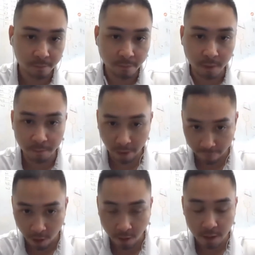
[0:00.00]
Mm-hmm. By
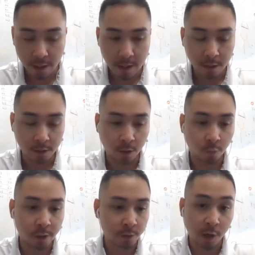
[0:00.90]
far. So
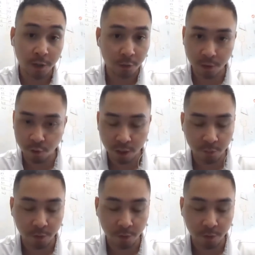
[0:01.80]
we don't target new construction.